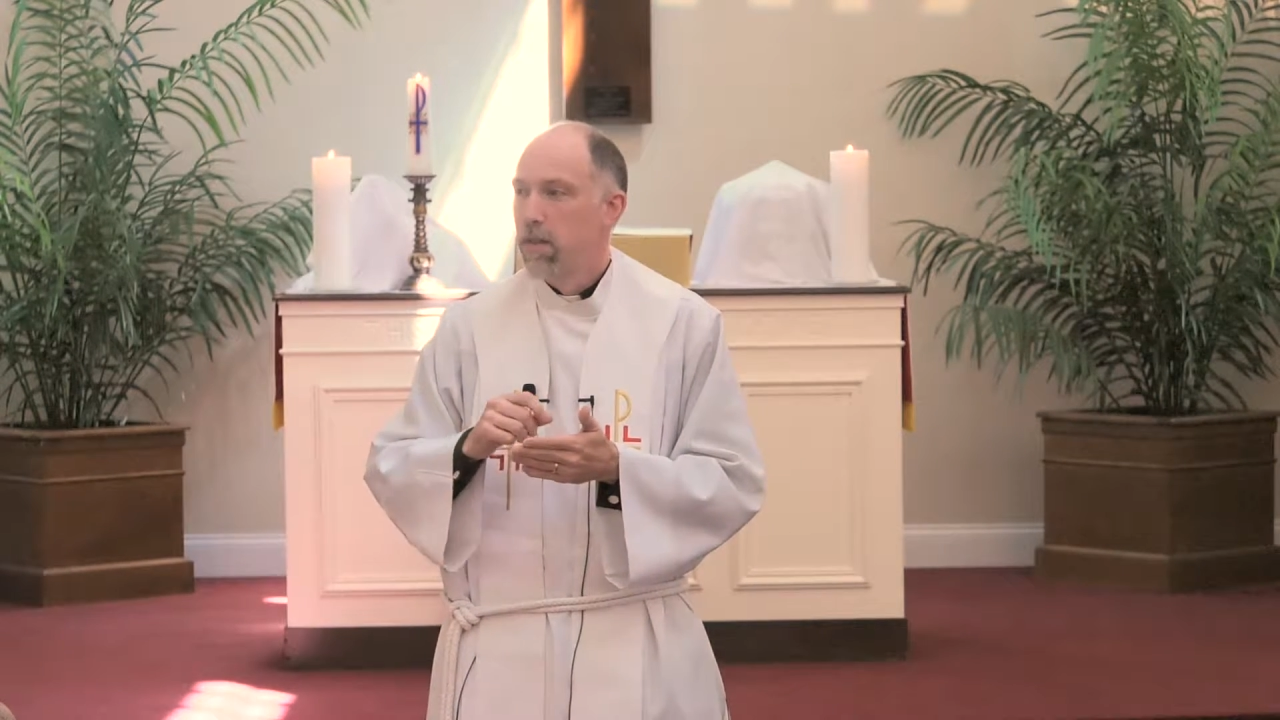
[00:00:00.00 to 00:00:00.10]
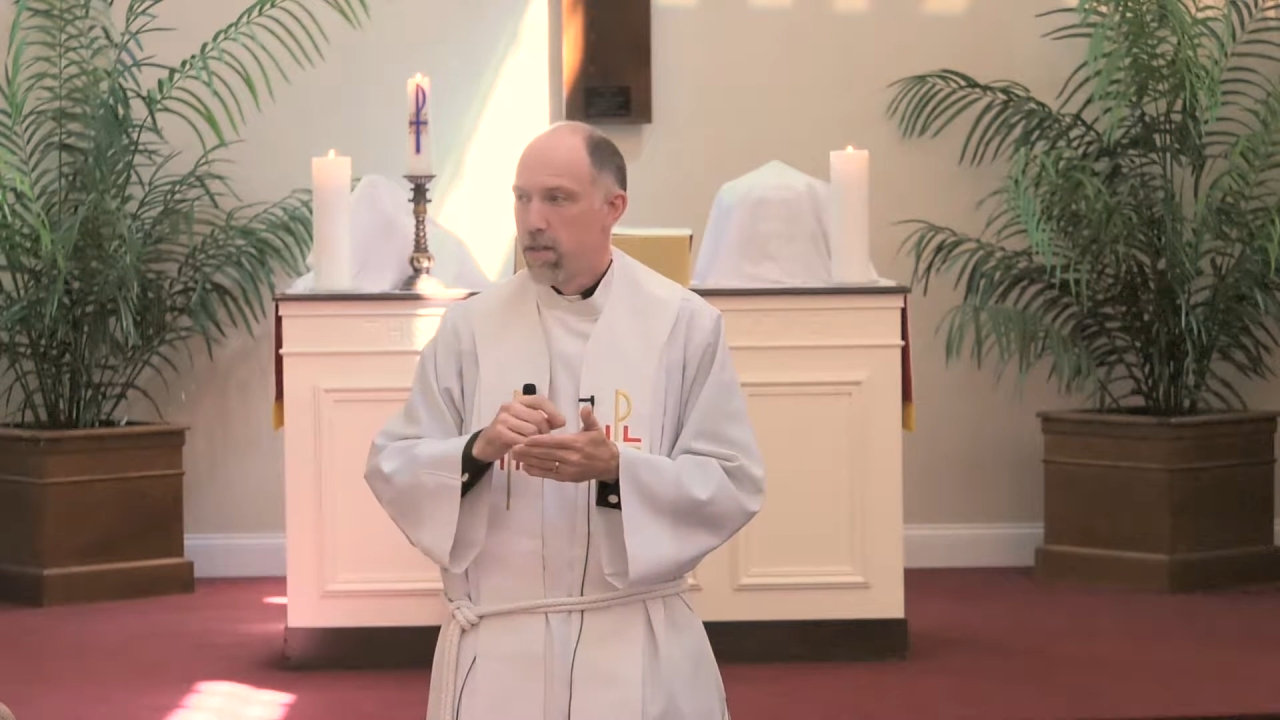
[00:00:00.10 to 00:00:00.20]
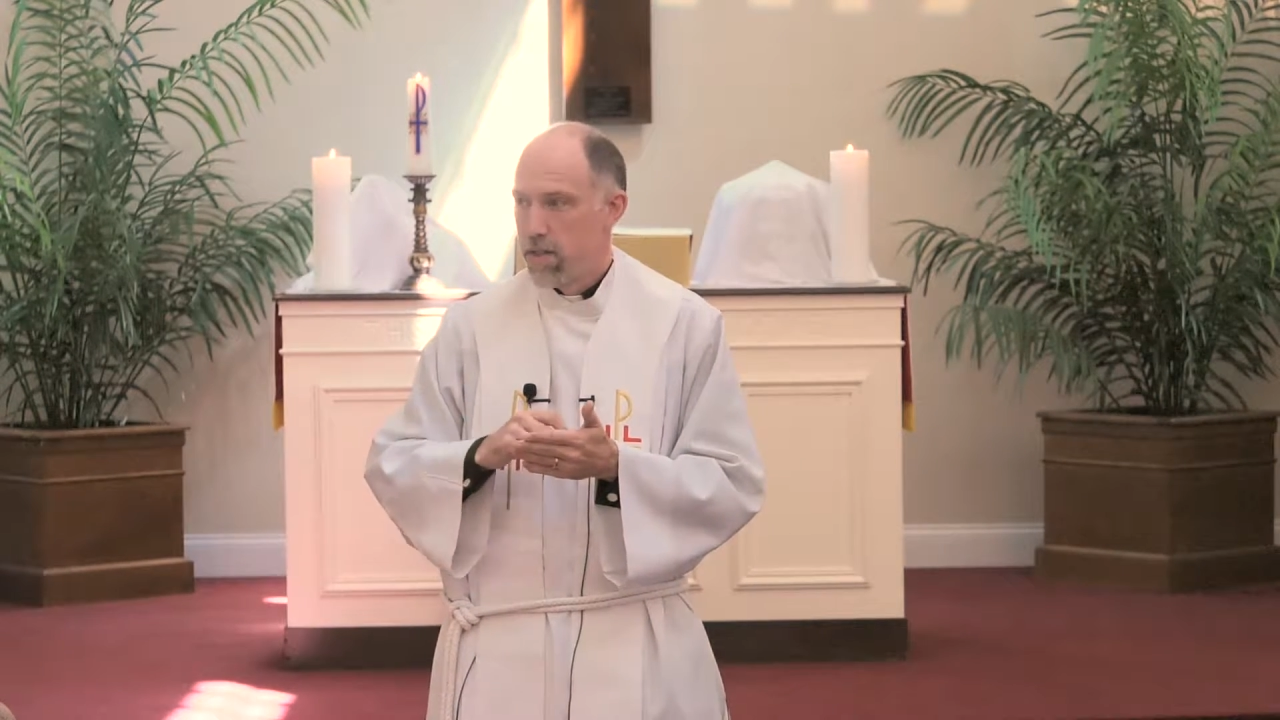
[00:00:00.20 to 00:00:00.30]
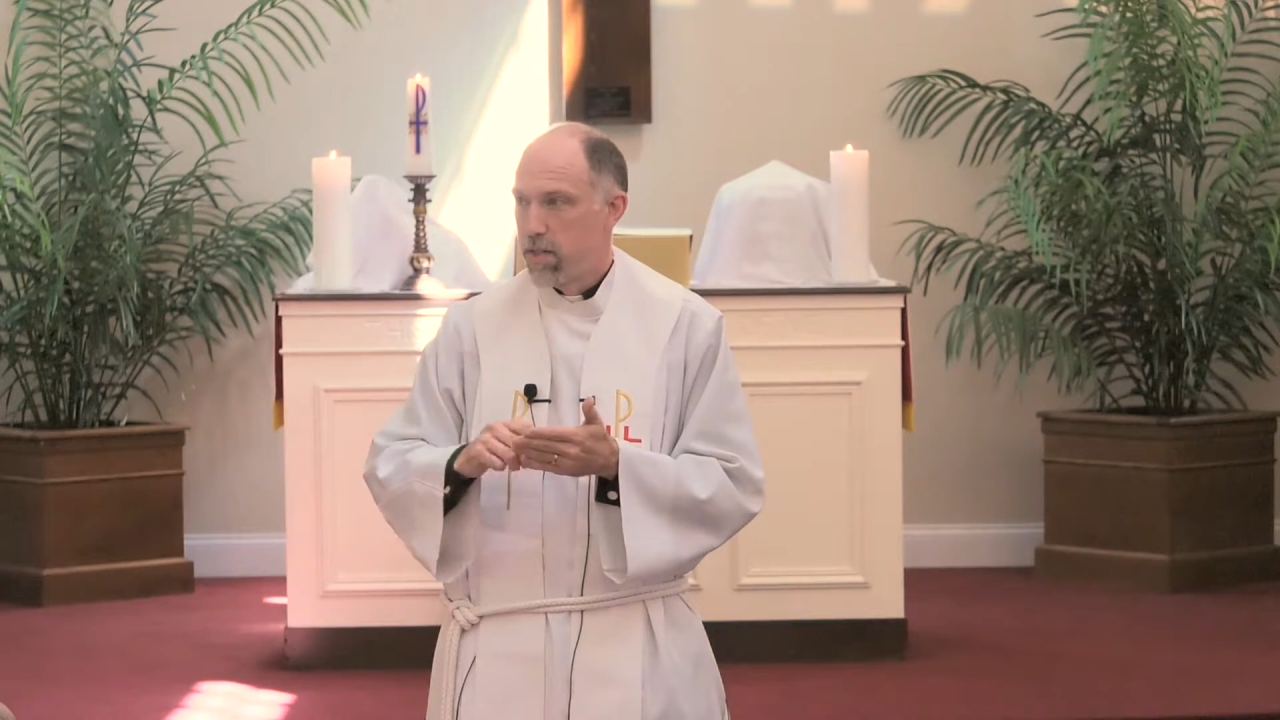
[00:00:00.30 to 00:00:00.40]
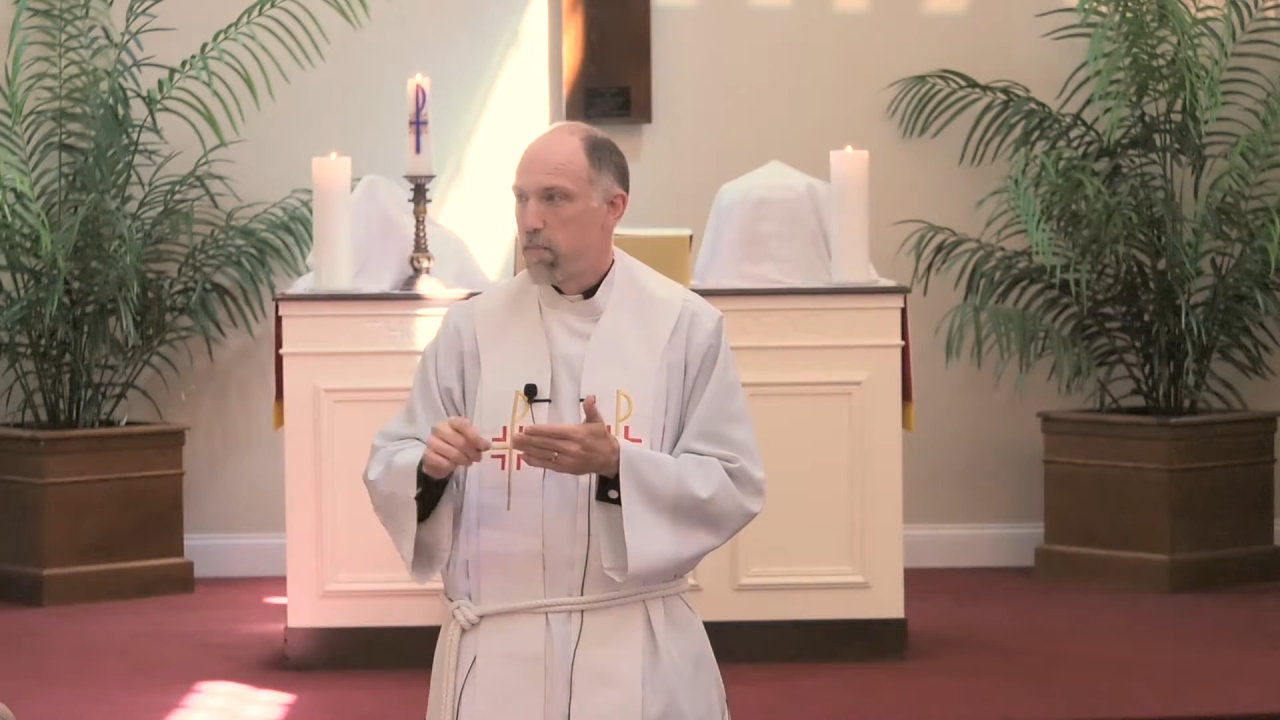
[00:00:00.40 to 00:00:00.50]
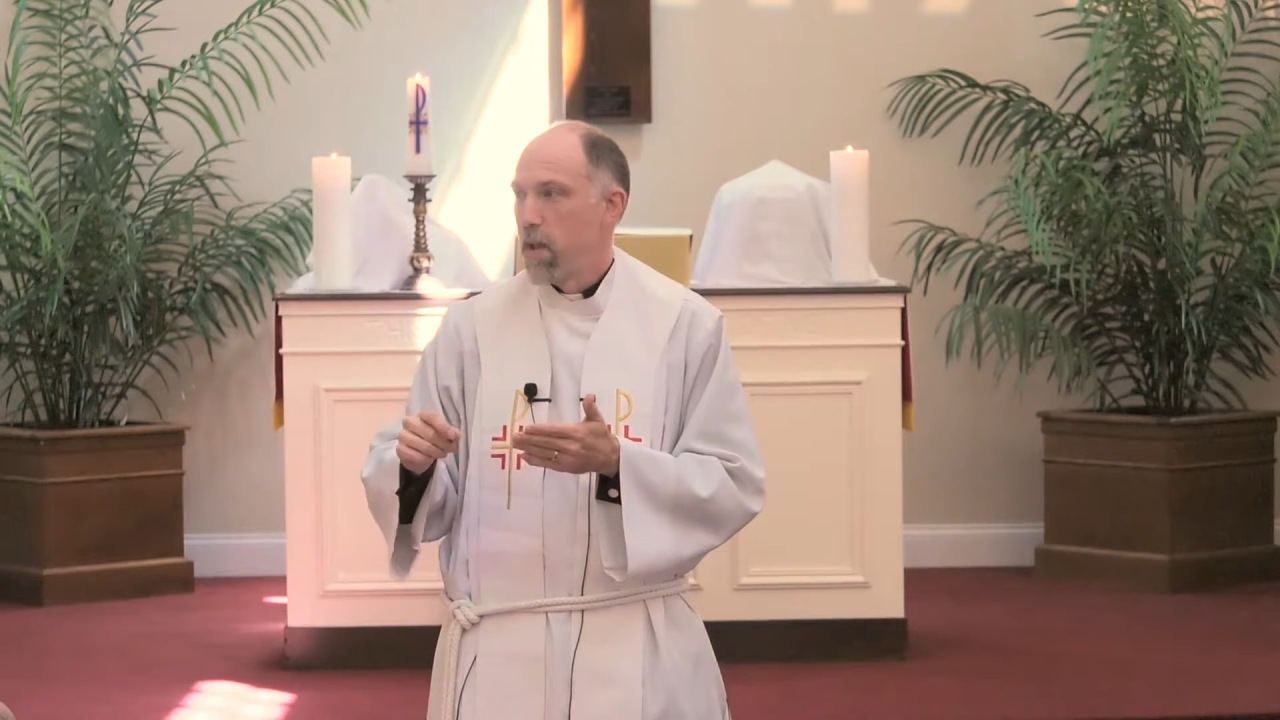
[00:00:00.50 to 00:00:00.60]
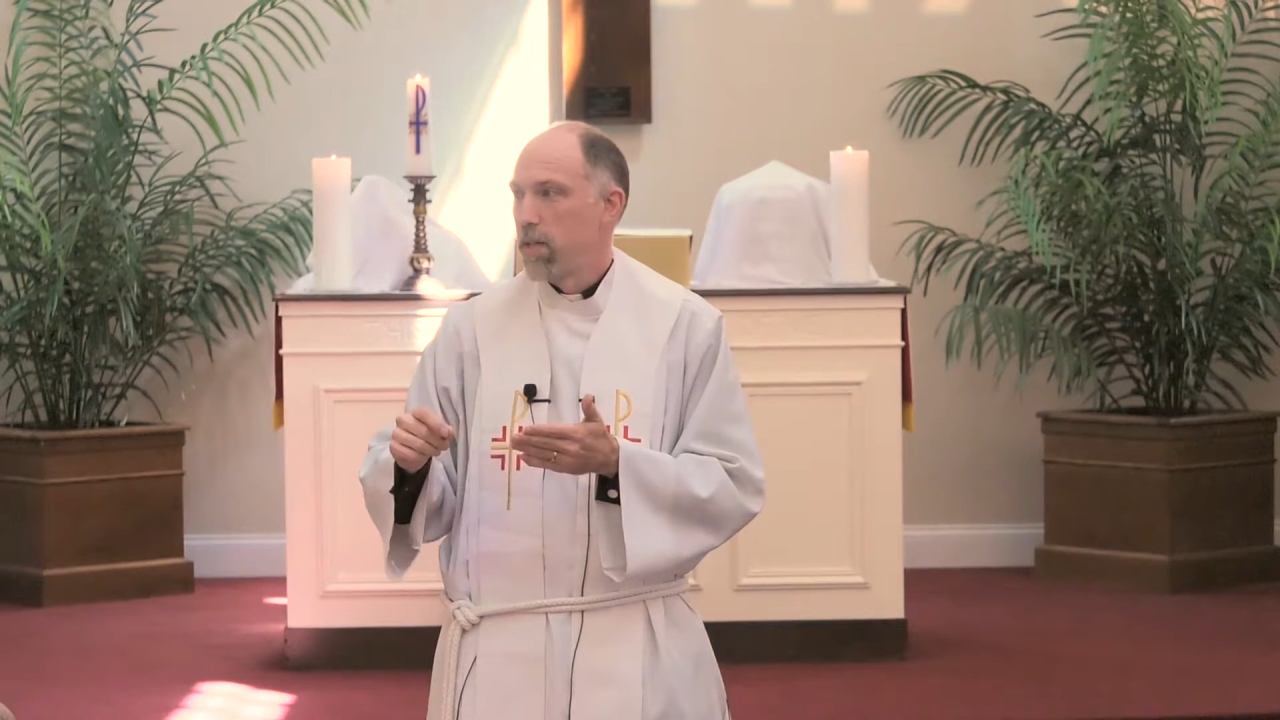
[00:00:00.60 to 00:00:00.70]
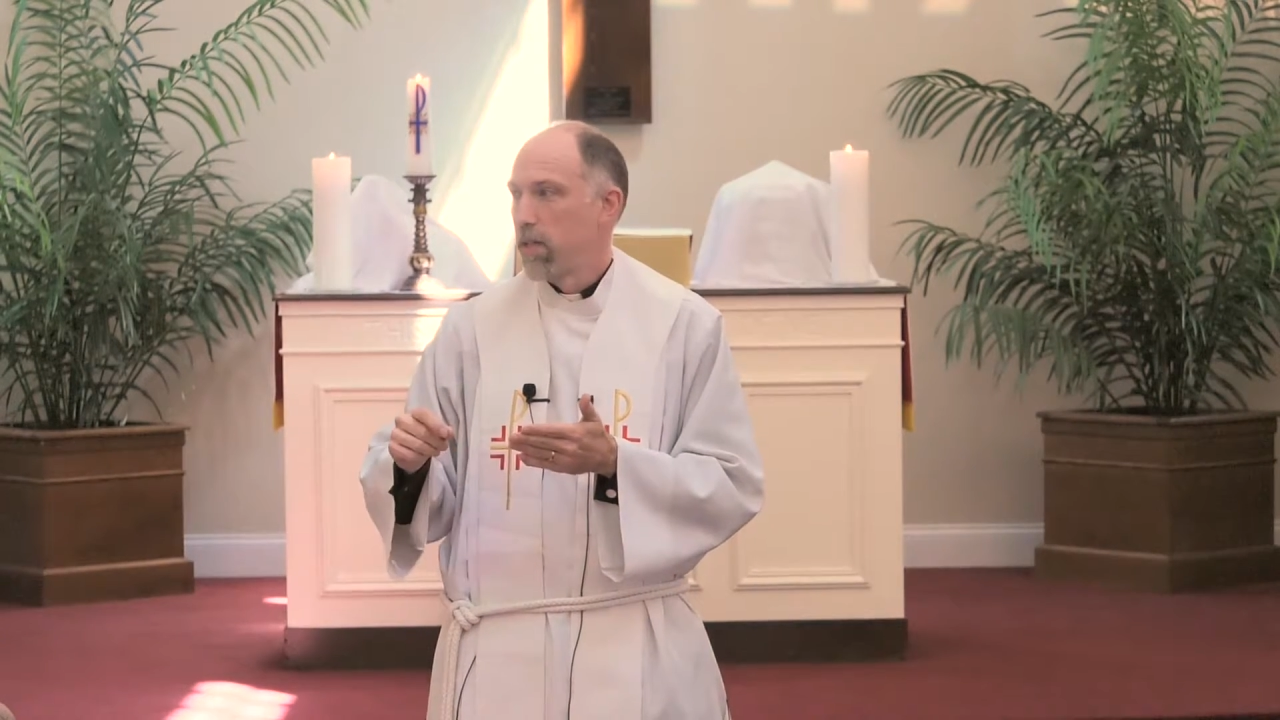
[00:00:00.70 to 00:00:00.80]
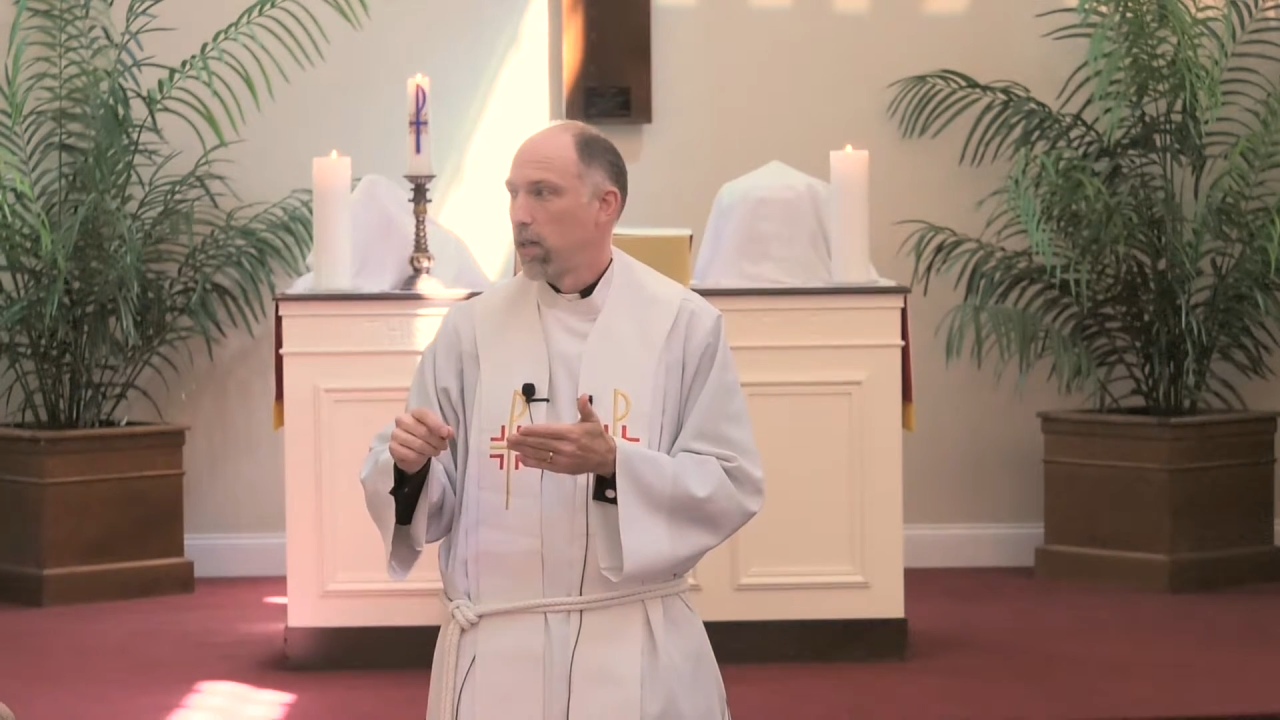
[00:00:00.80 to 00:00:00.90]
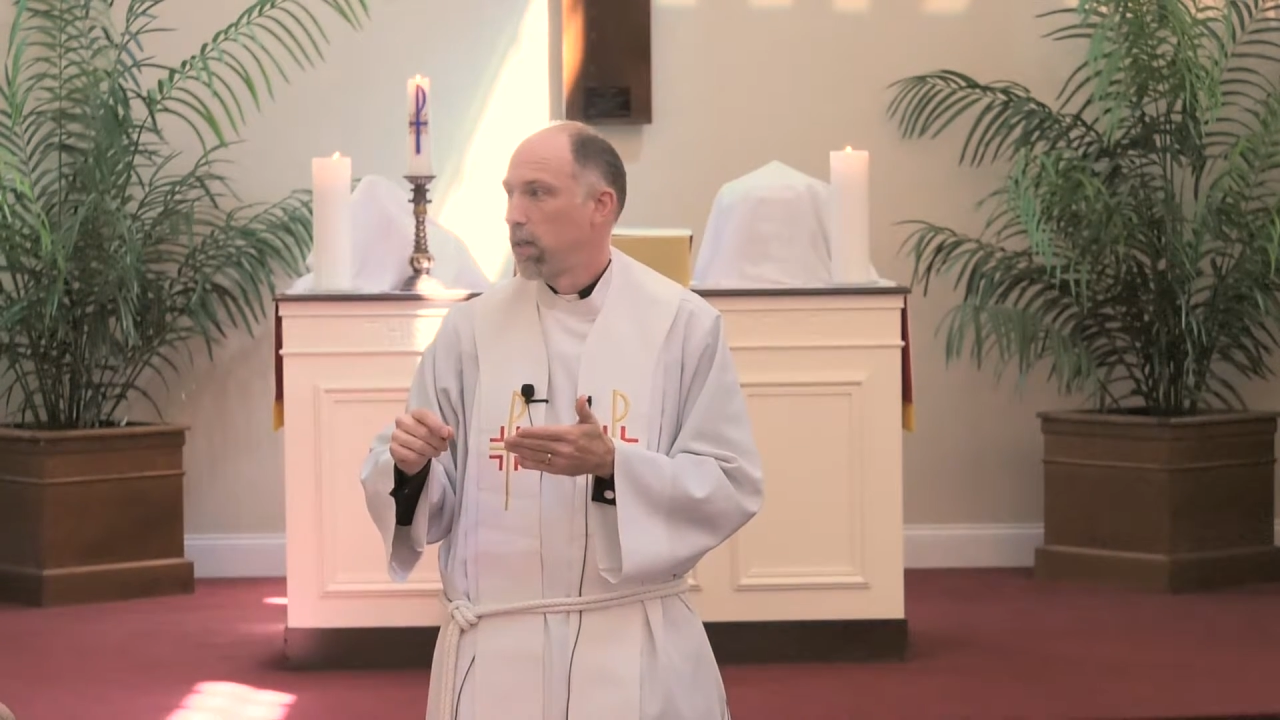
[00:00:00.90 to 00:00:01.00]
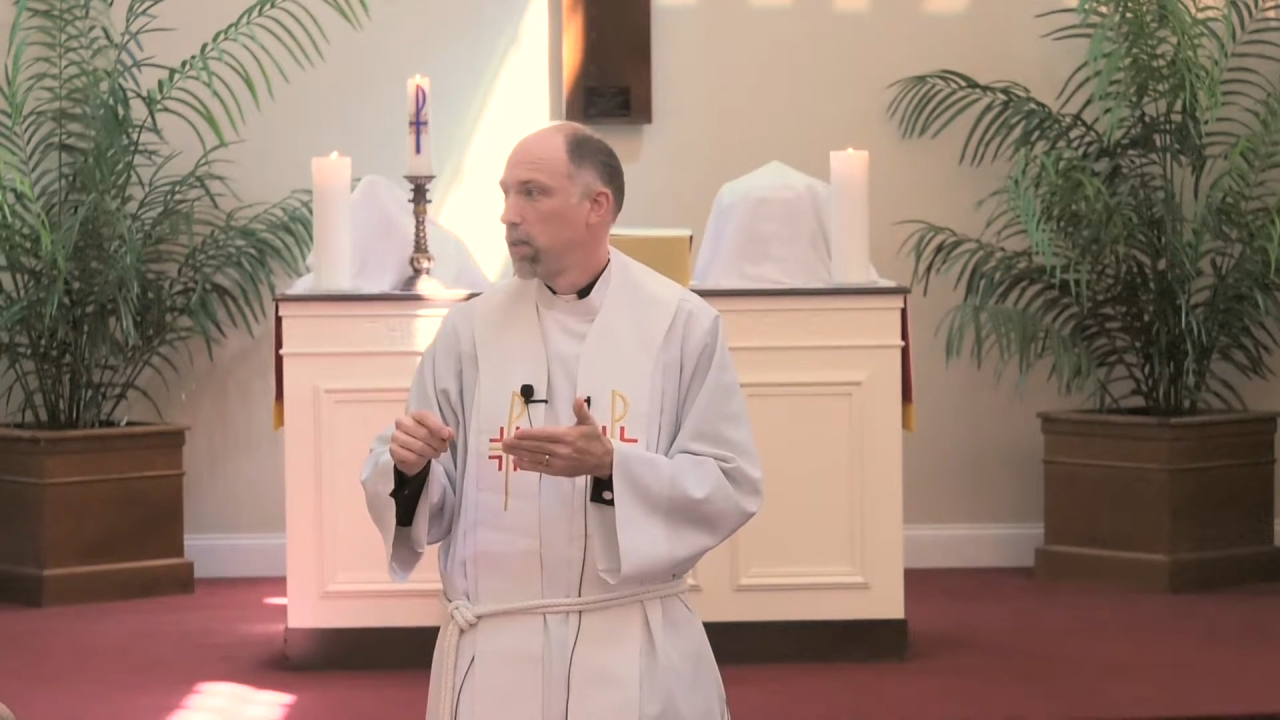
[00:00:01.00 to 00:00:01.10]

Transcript: This is amazing.